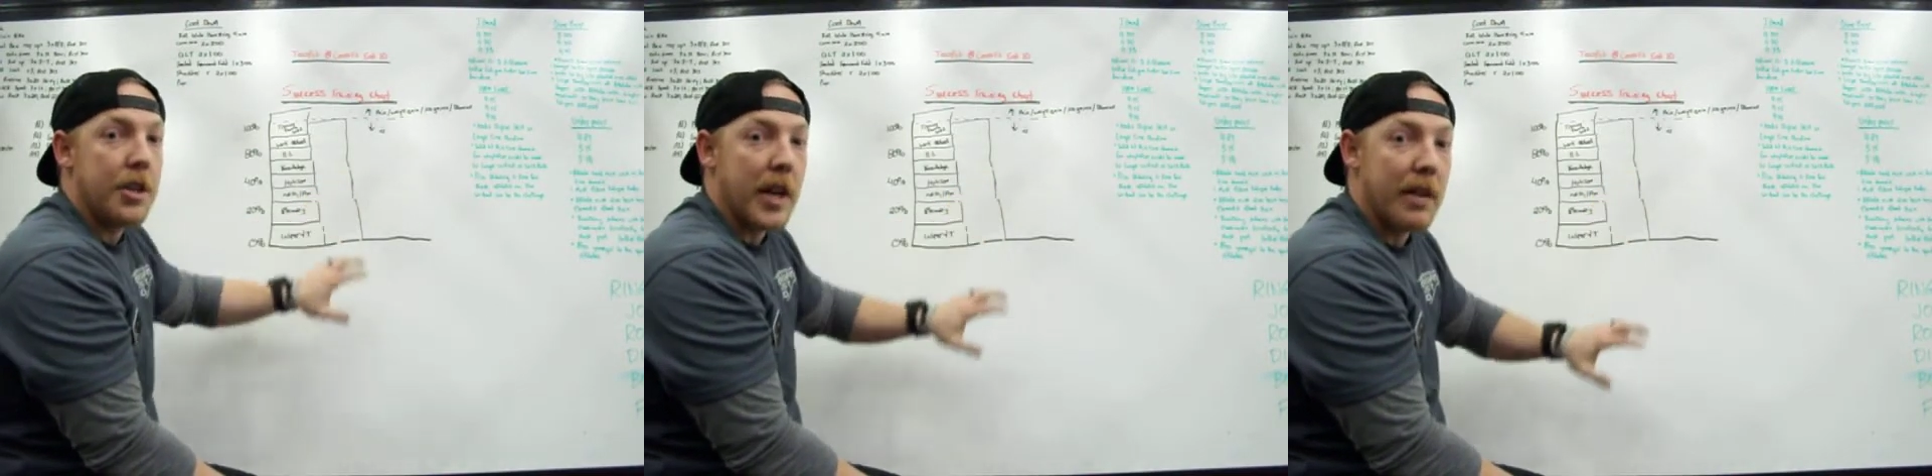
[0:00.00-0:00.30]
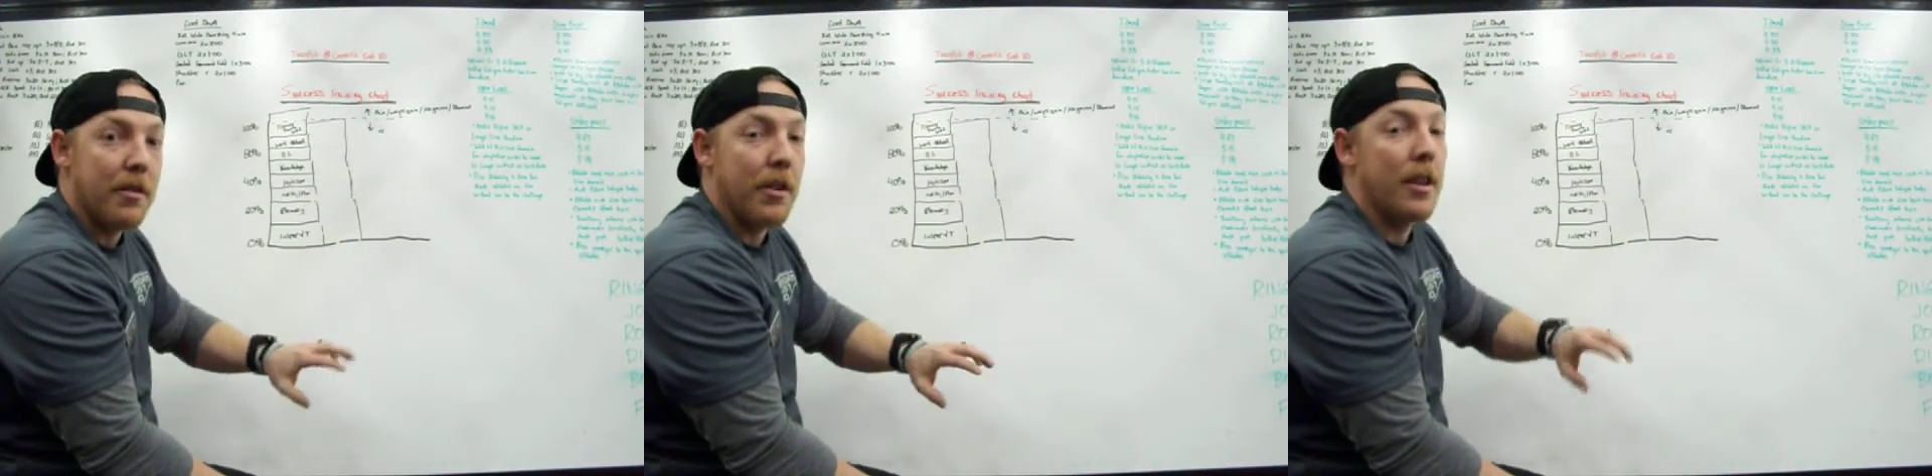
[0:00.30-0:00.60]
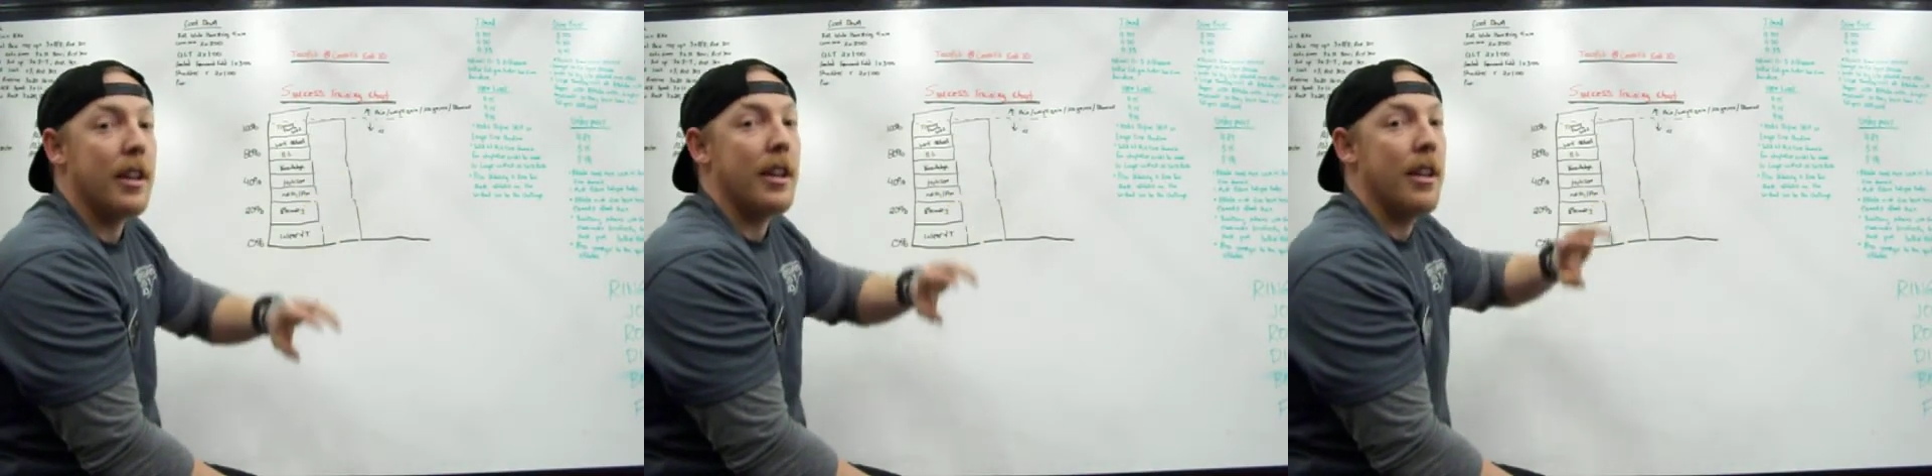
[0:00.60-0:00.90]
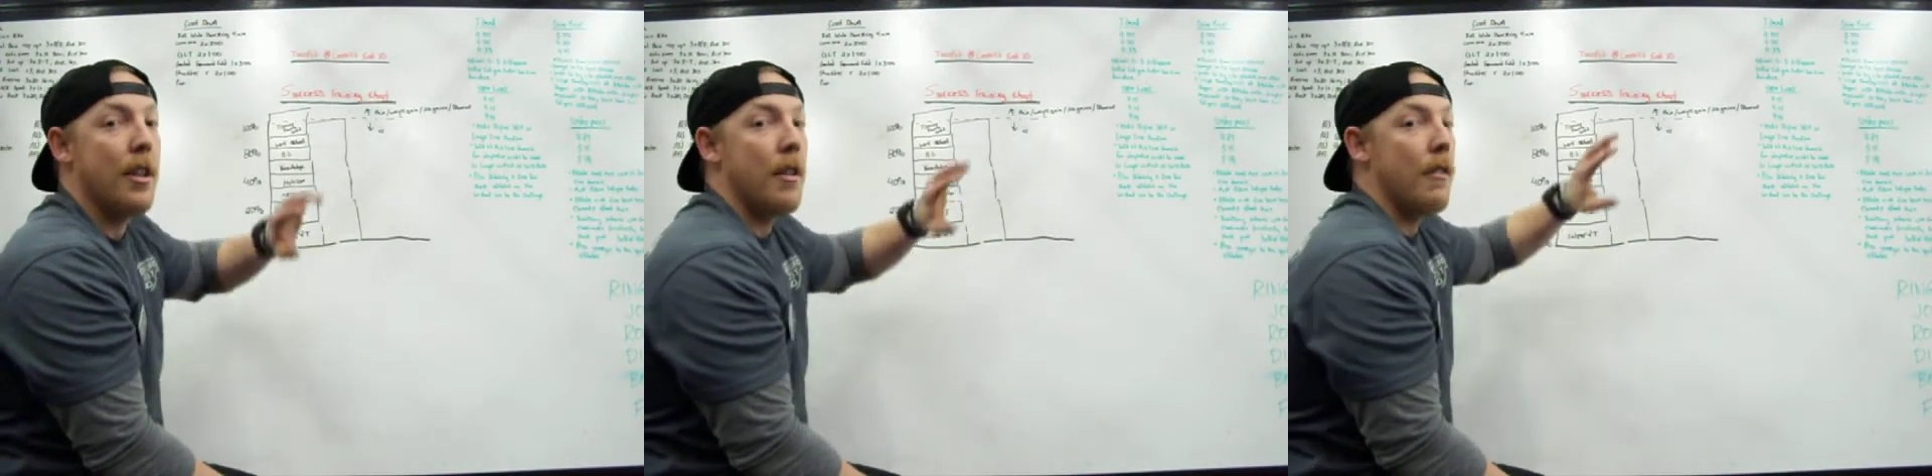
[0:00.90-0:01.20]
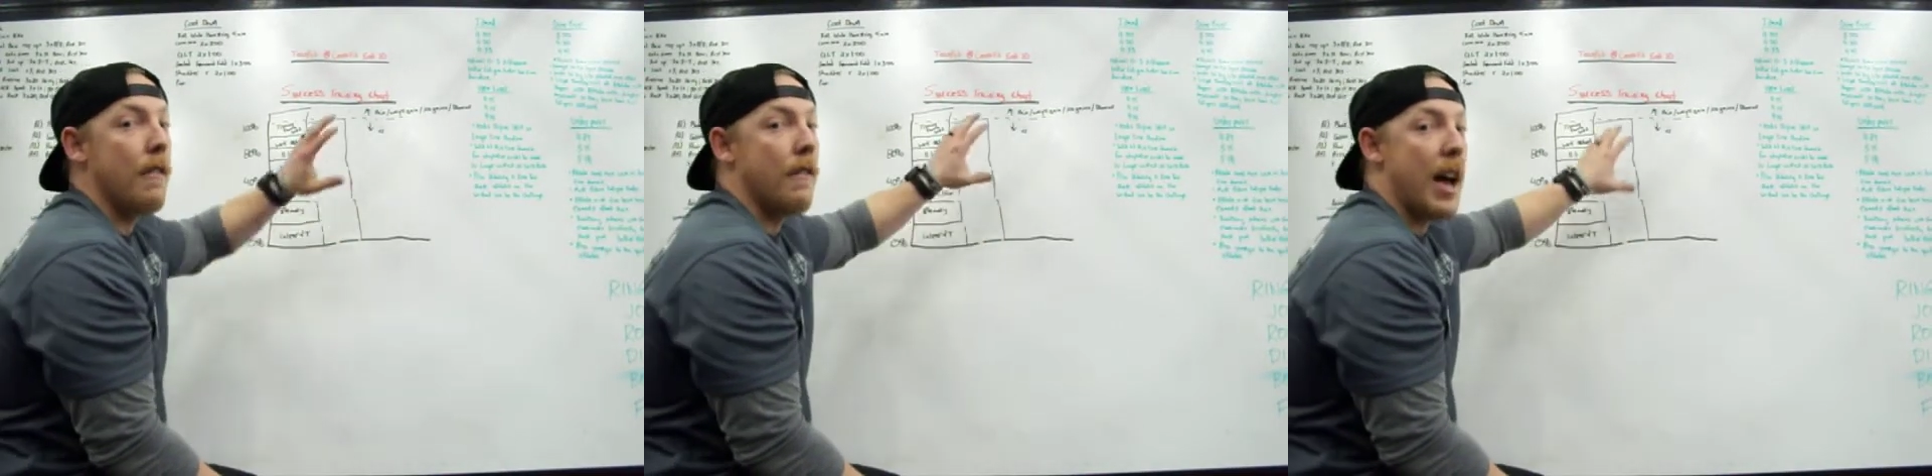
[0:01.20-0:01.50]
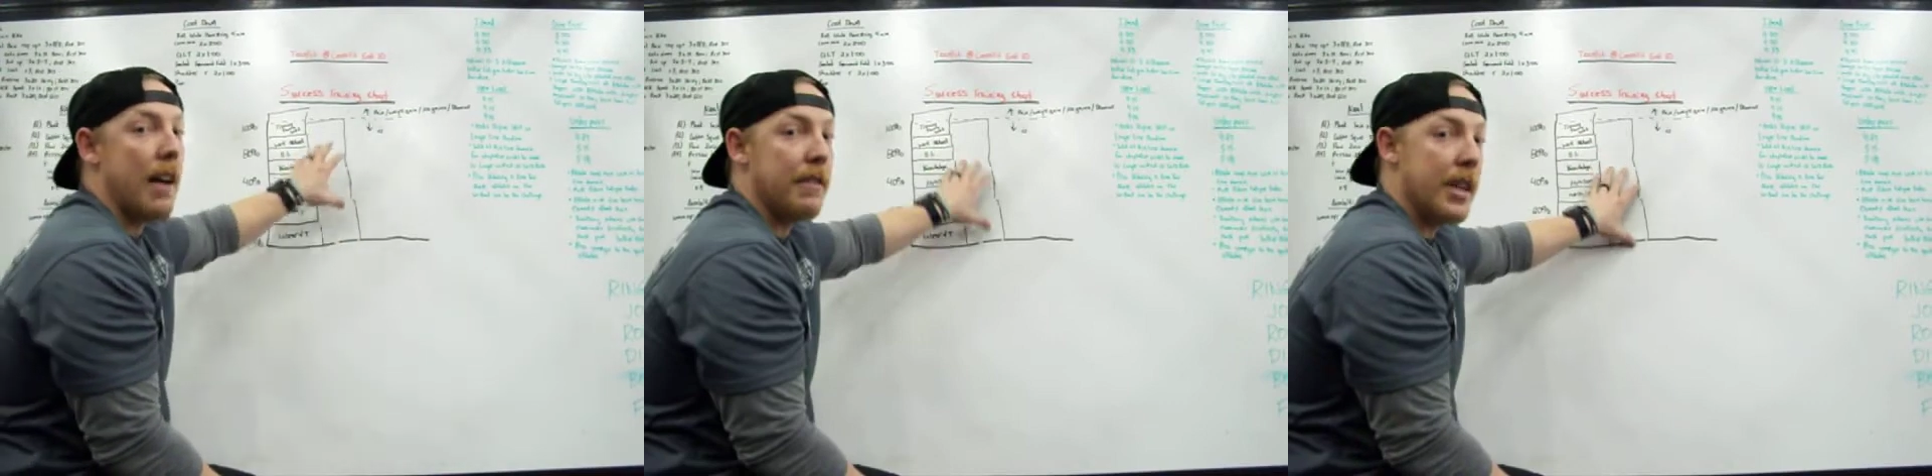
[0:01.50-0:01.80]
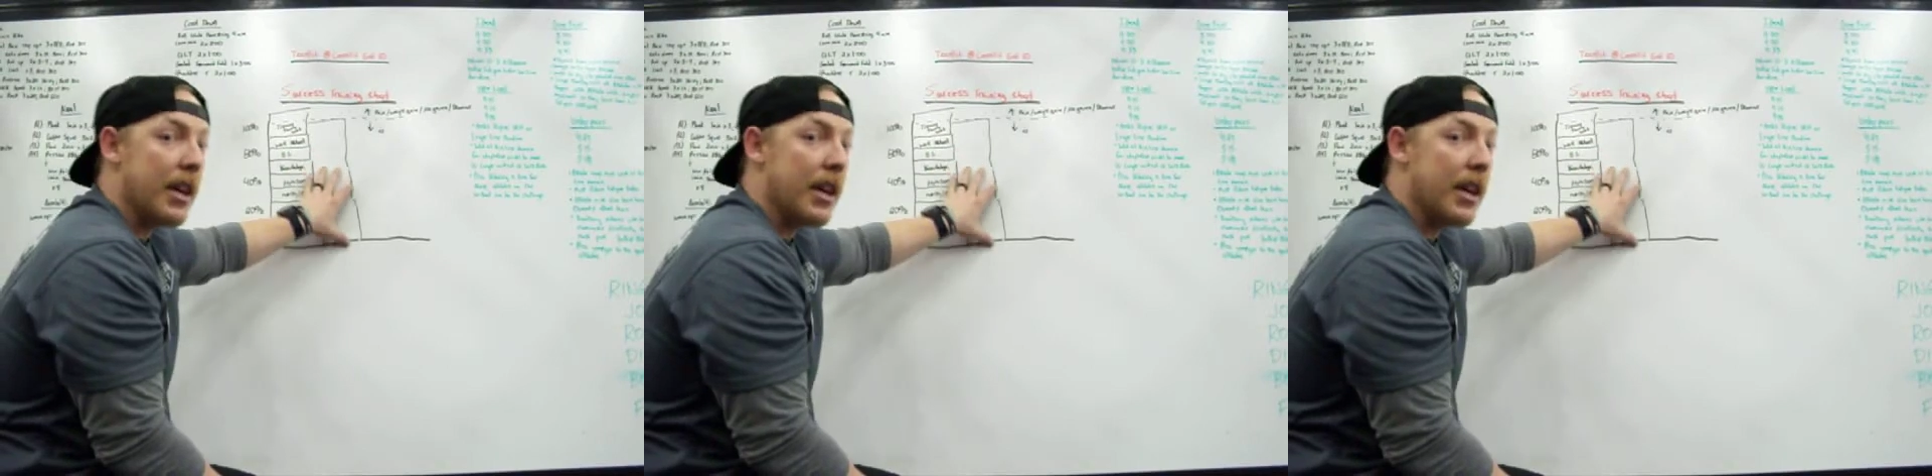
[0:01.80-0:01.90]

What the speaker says: Train for 5